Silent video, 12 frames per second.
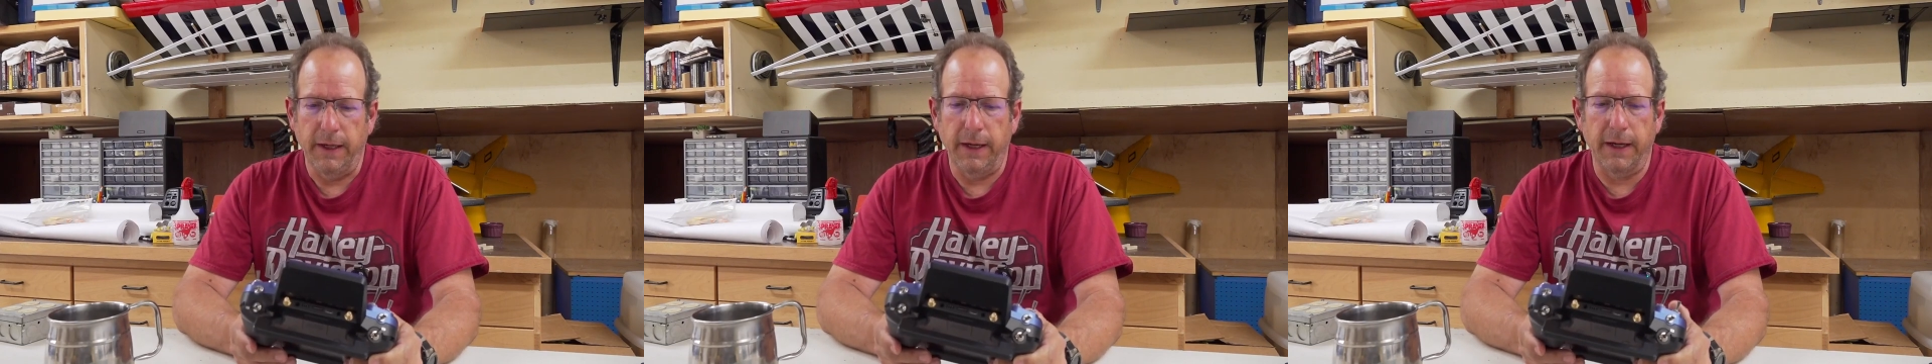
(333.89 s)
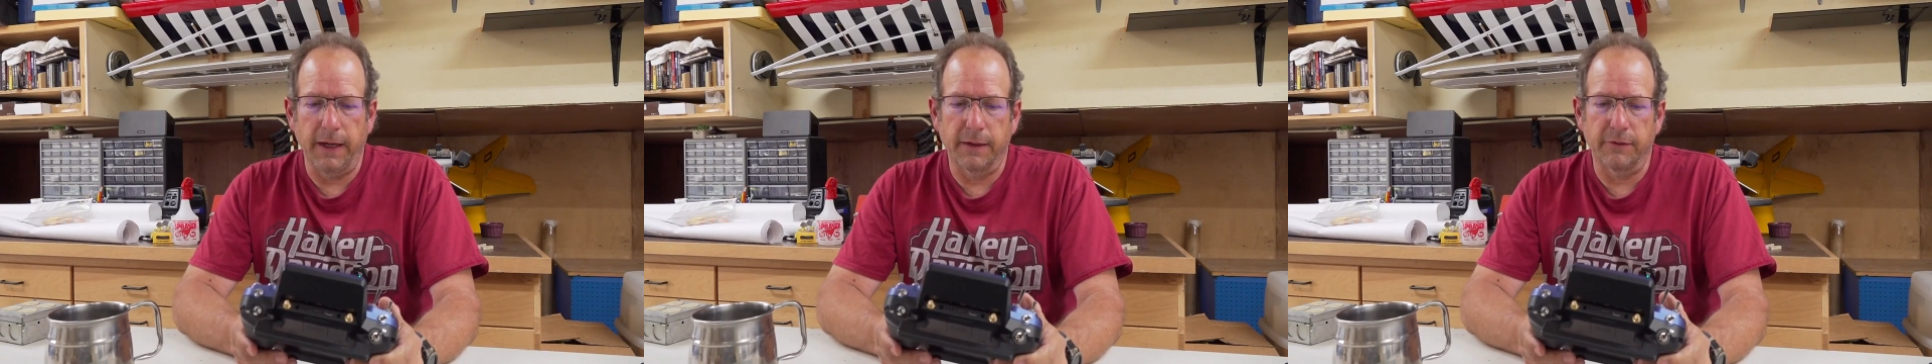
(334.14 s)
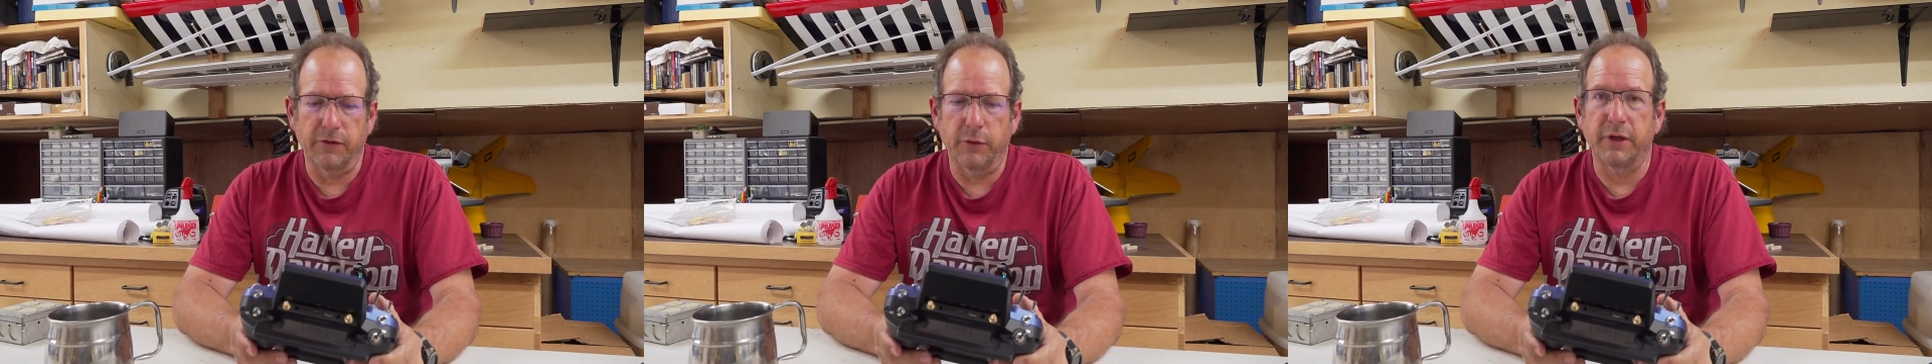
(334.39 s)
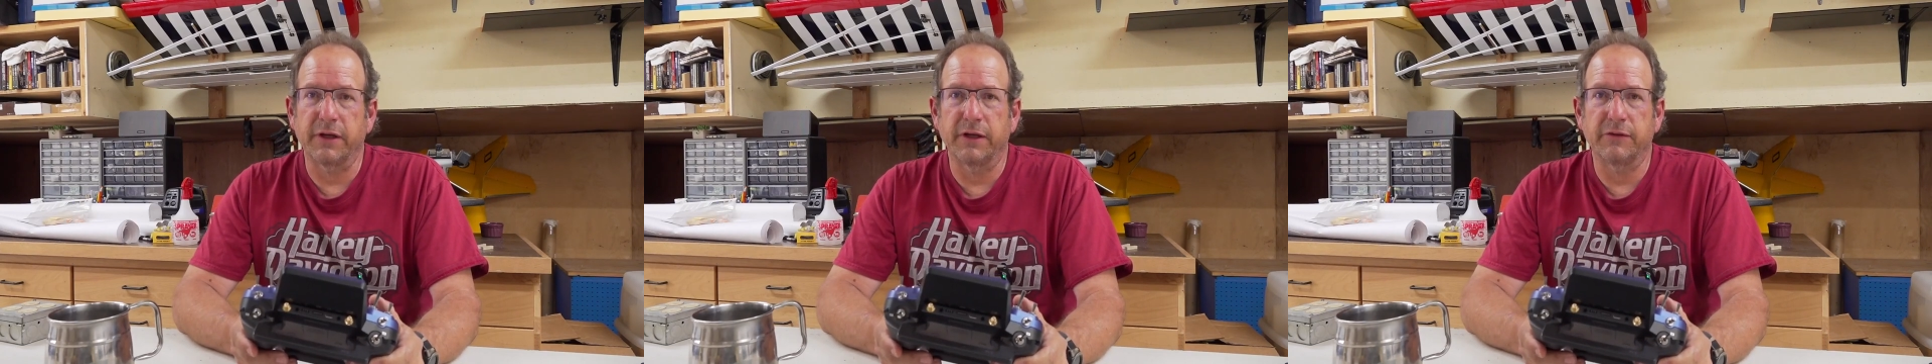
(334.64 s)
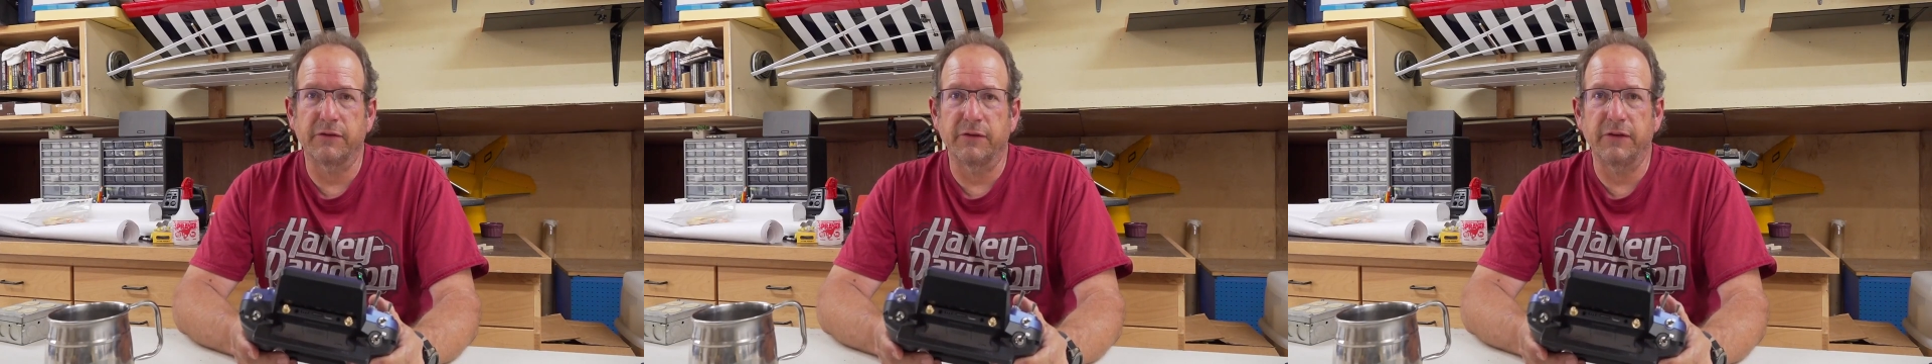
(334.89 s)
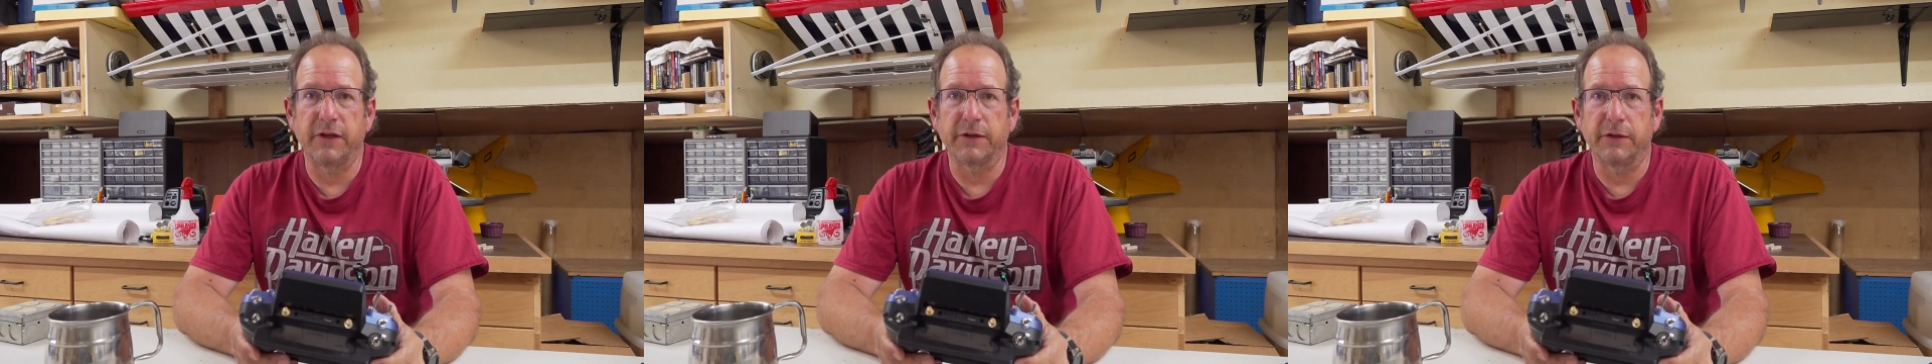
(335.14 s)
And so it cuts the
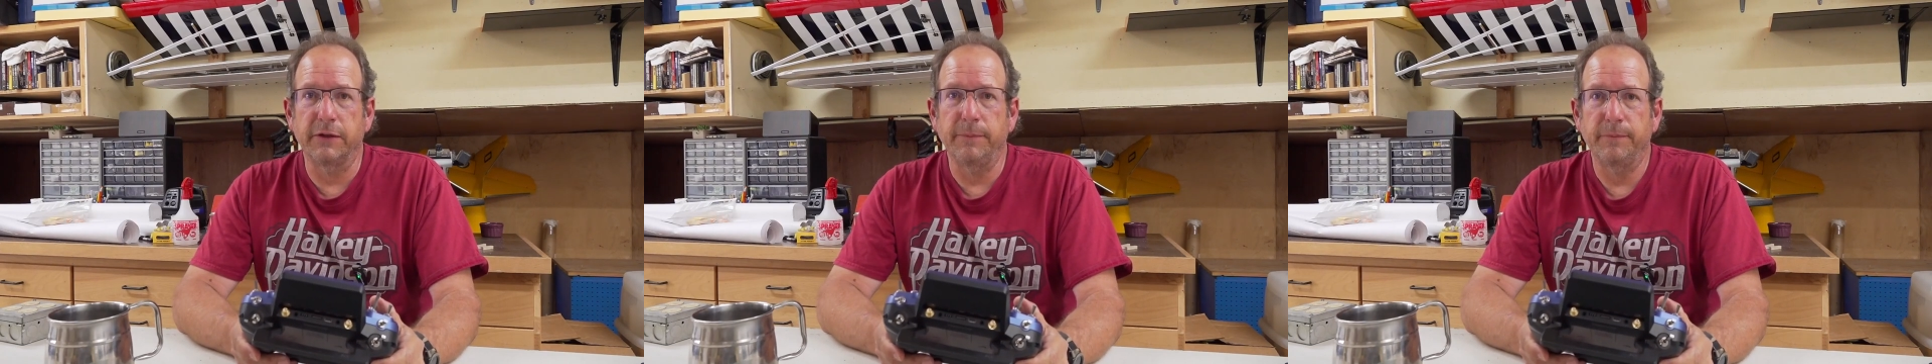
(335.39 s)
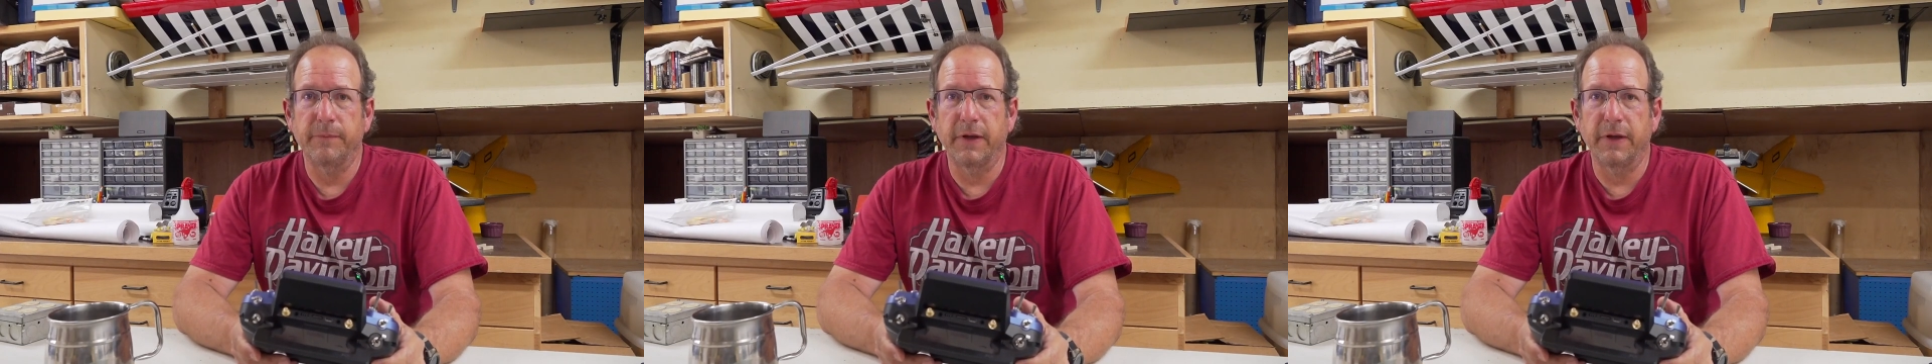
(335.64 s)
signal,